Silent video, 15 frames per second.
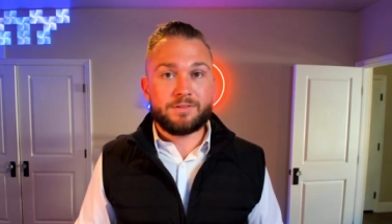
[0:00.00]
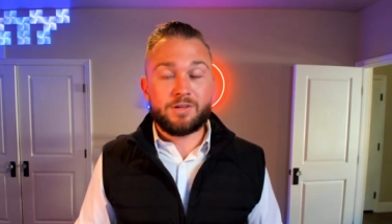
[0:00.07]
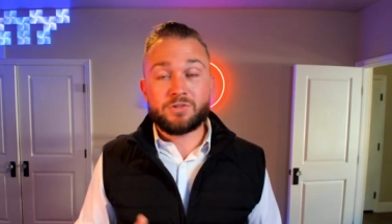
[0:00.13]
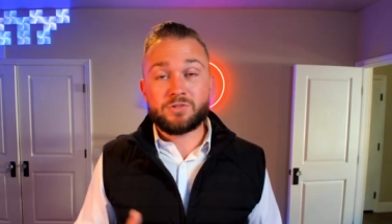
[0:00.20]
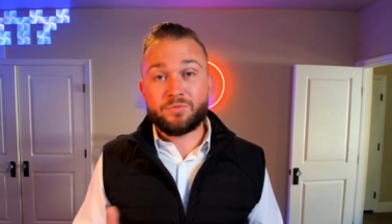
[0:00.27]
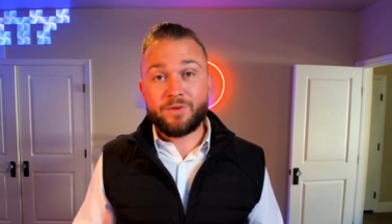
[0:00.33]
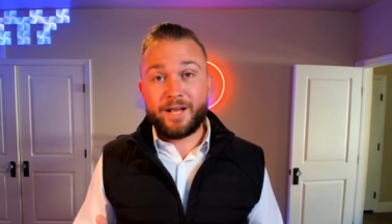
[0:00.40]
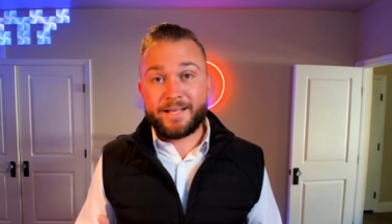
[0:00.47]

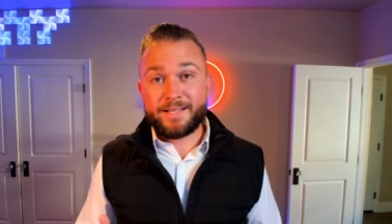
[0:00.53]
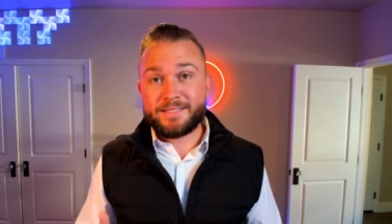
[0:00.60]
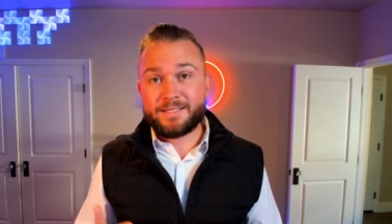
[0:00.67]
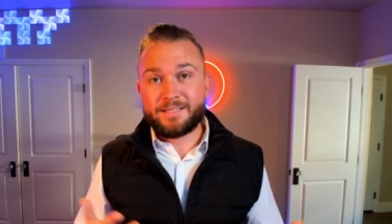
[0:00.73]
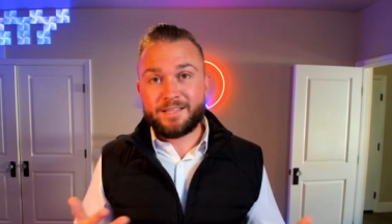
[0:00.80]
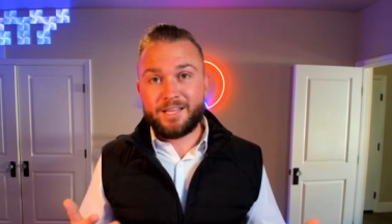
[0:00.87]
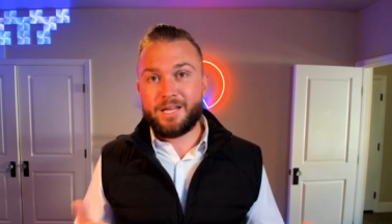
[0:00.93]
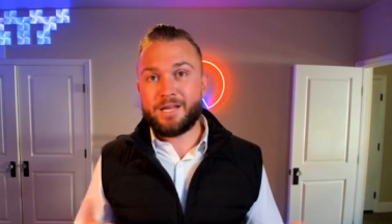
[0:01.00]
those
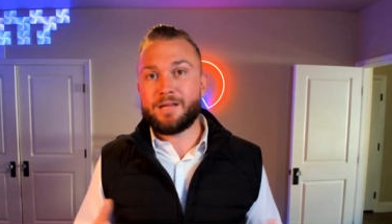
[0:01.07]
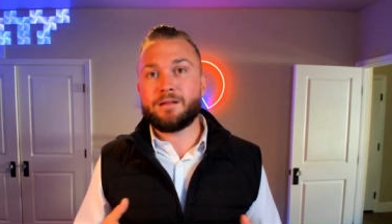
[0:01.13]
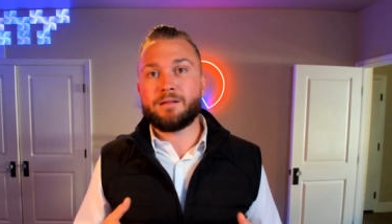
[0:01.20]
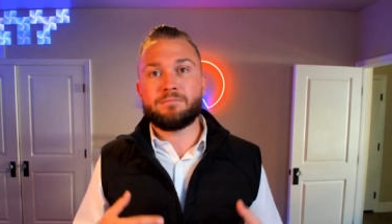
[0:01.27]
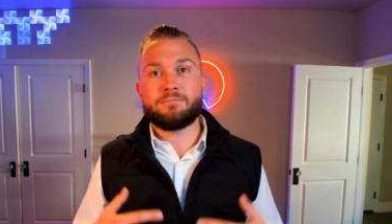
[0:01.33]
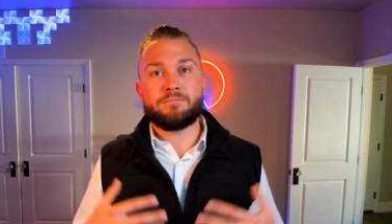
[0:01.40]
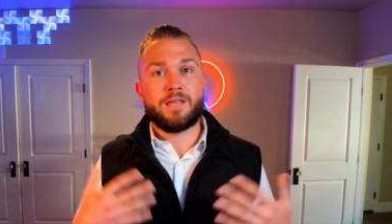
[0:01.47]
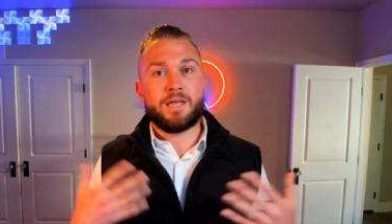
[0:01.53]
rates,
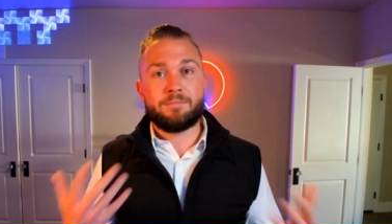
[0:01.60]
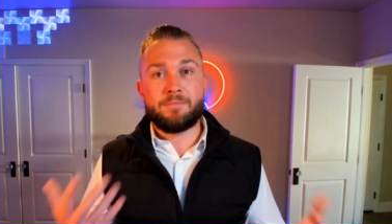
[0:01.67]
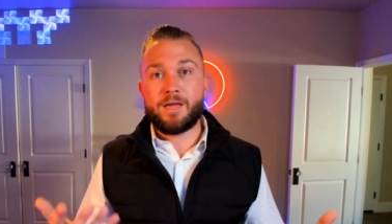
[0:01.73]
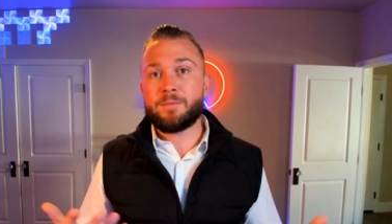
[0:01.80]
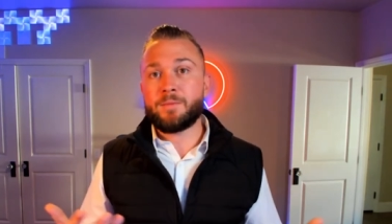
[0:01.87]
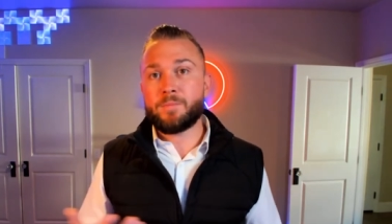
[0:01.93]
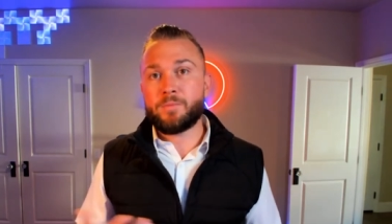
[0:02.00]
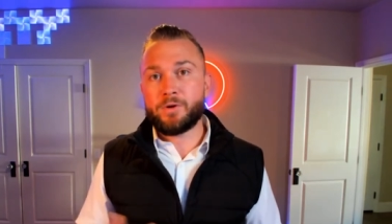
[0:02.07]
then they
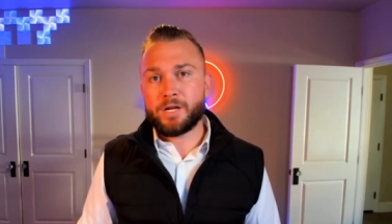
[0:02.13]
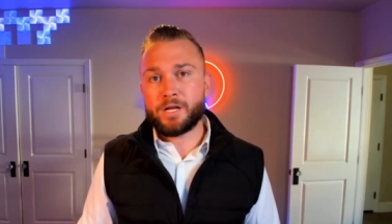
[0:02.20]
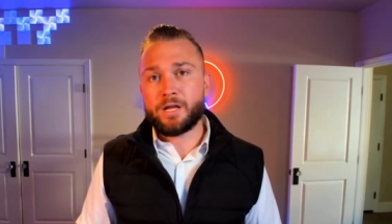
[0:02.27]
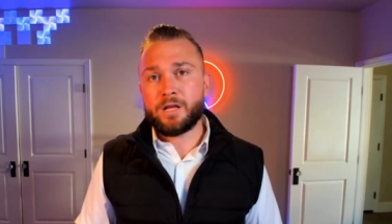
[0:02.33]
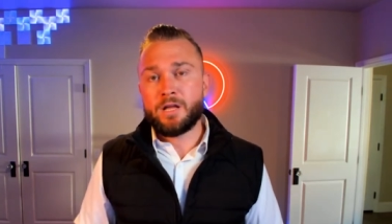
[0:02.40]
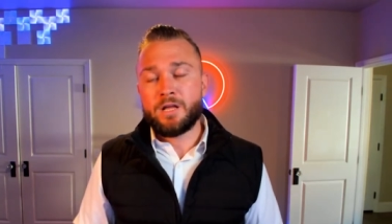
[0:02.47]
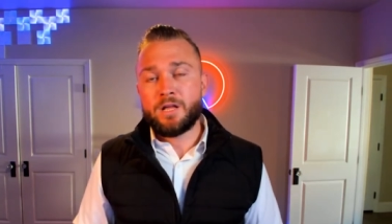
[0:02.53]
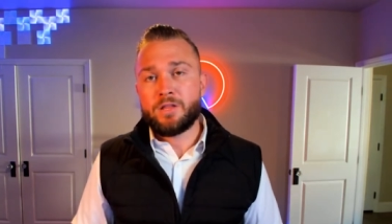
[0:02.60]
may be
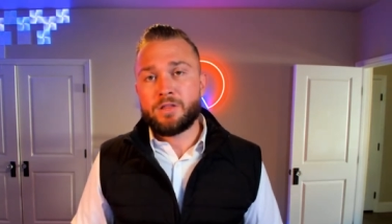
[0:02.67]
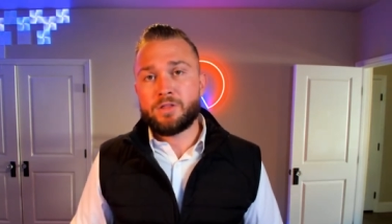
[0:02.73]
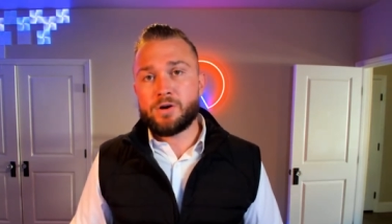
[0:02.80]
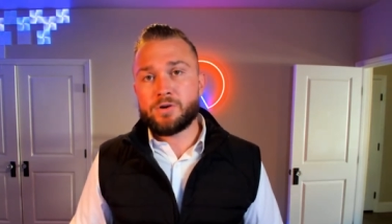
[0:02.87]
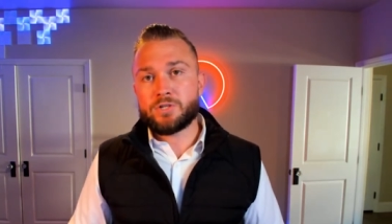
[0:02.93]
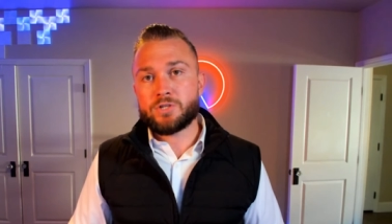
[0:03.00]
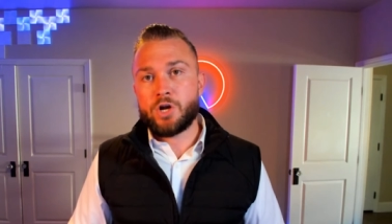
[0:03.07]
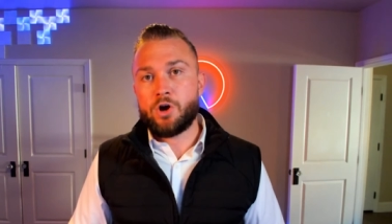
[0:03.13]
putting
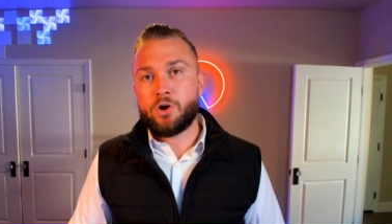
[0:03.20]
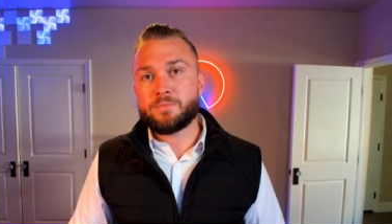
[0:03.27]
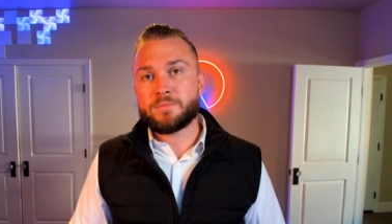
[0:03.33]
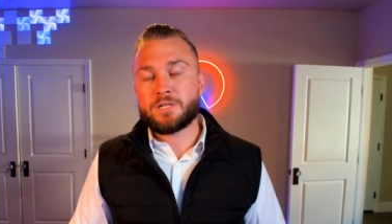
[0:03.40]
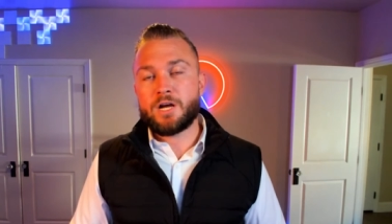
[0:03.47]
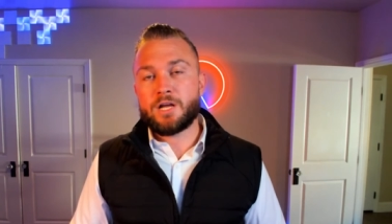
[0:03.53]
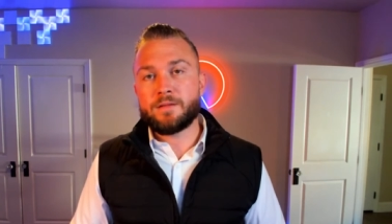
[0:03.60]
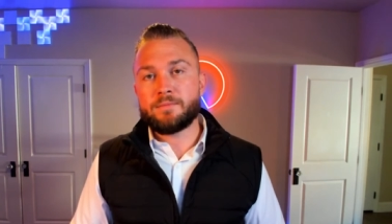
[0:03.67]
those
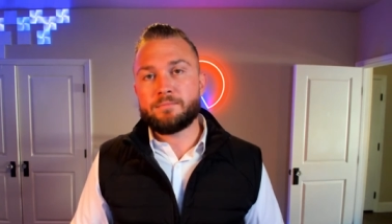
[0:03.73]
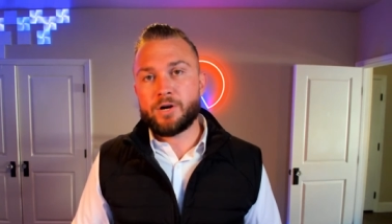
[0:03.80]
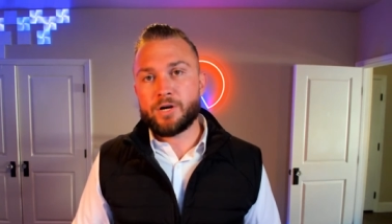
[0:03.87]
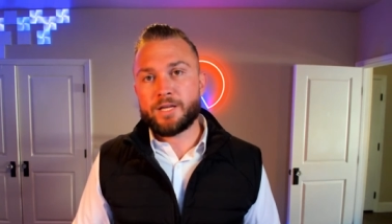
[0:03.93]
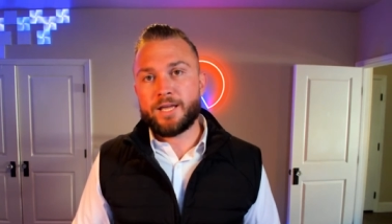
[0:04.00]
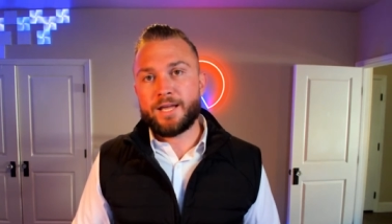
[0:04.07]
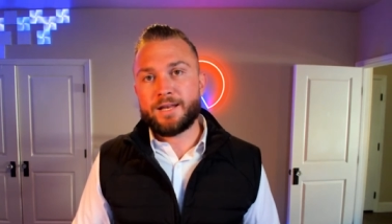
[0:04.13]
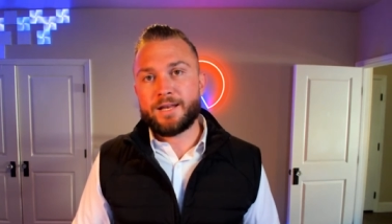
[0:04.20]
homes on the
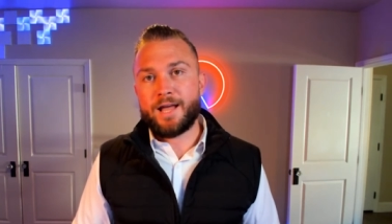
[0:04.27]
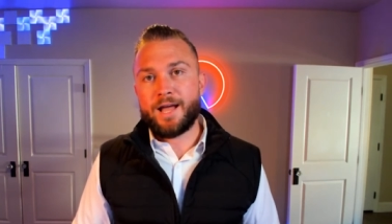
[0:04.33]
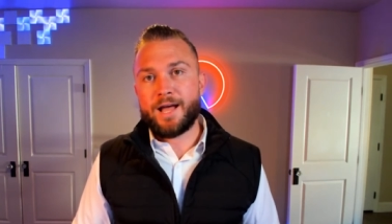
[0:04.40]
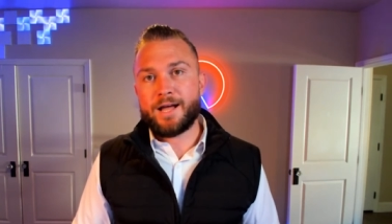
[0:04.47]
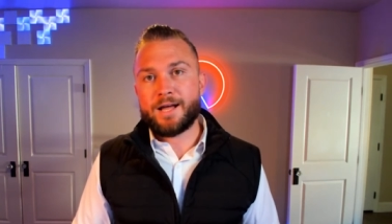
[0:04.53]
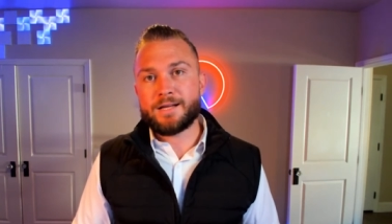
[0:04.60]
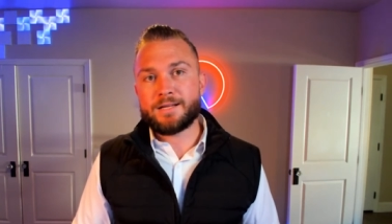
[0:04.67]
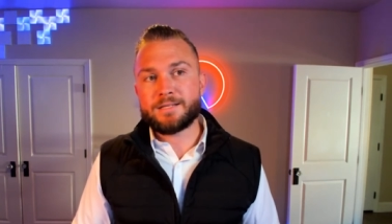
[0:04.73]
market
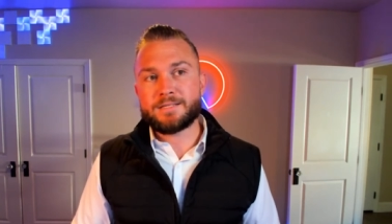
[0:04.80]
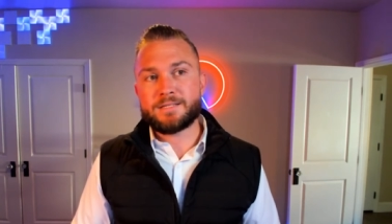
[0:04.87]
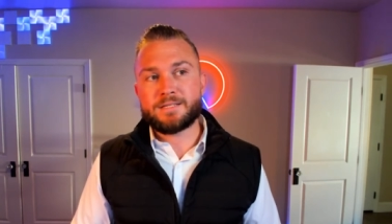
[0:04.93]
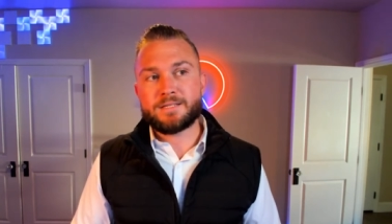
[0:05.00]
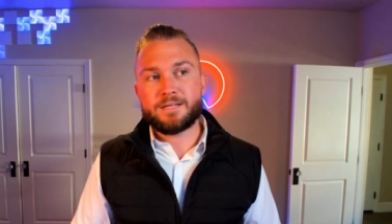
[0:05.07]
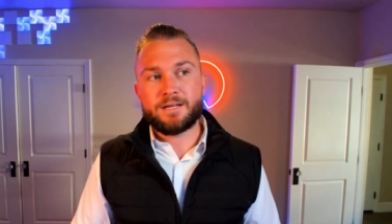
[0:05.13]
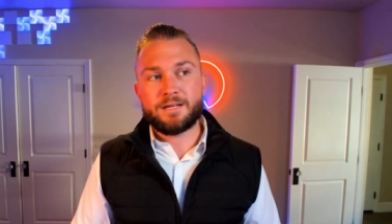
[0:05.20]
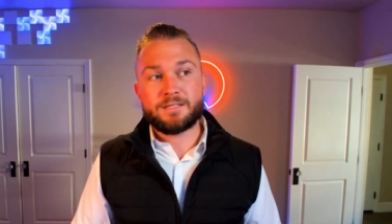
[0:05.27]

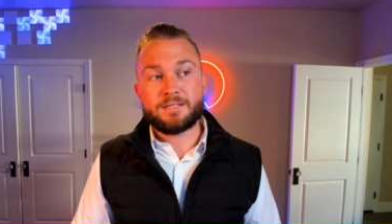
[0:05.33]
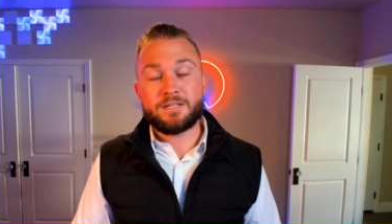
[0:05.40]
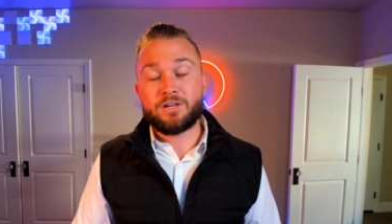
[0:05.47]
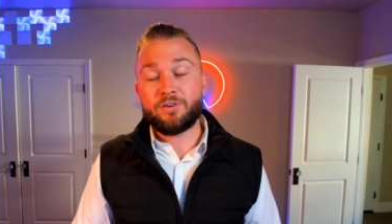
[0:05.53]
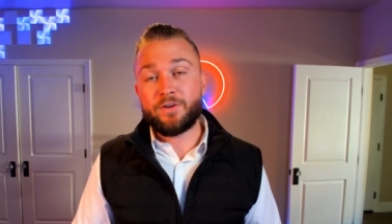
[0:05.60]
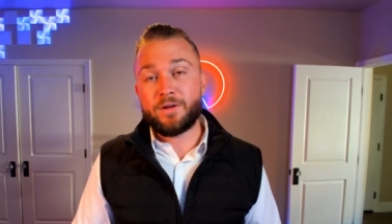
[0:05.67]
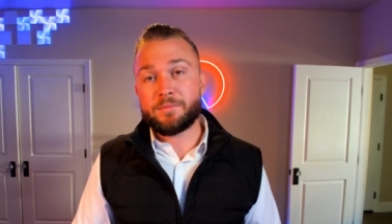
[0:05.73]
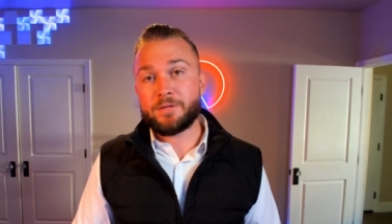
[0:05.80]
as uh,
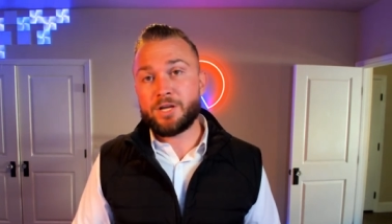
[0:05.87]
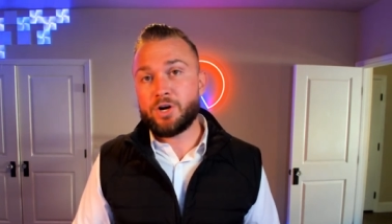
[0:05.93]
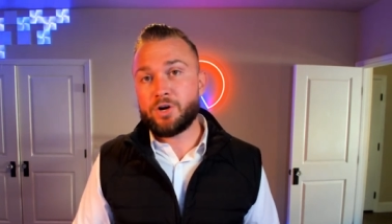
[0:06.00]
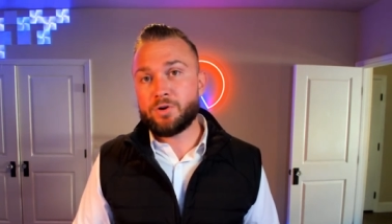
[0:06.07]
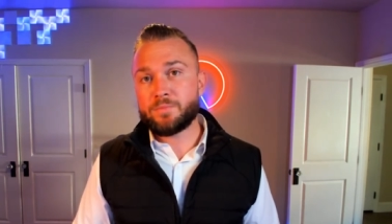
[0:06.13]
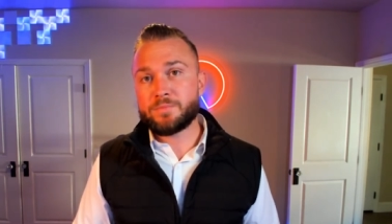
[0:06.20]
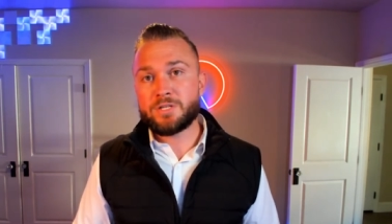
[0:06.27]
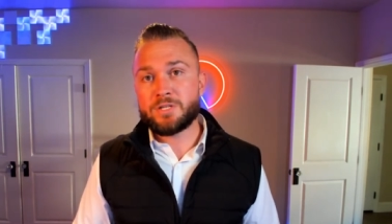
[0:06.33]
single family
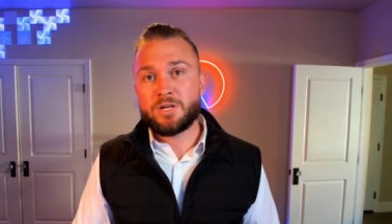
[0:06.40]
homes